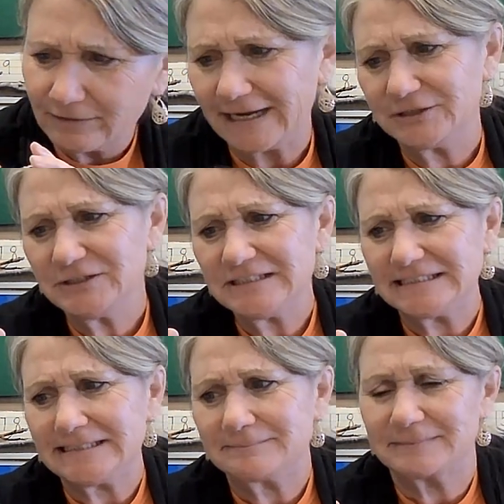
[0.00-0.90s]
I couldn't
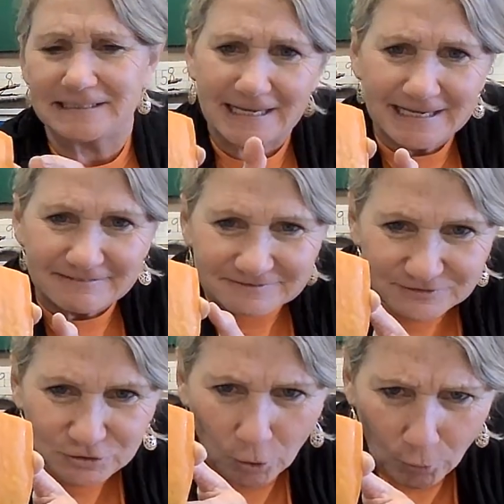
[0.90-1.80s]
get my knife
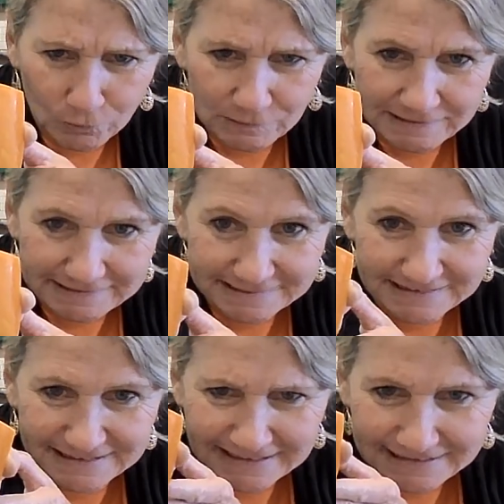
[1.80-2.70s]

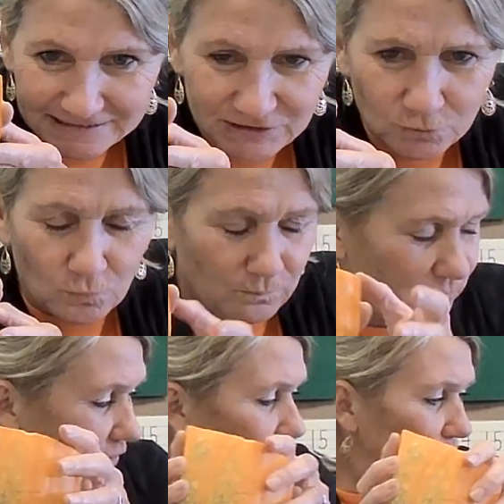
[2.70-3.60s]
get it
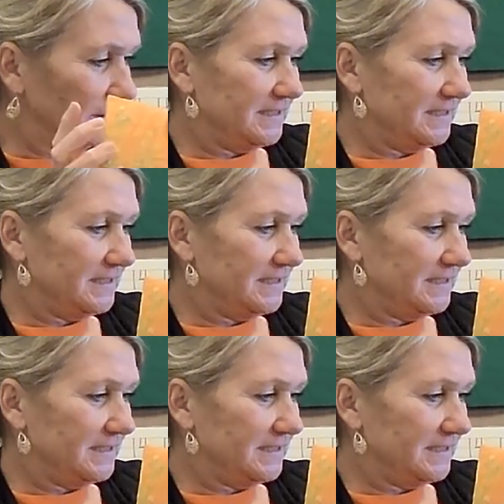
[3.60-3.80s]
totally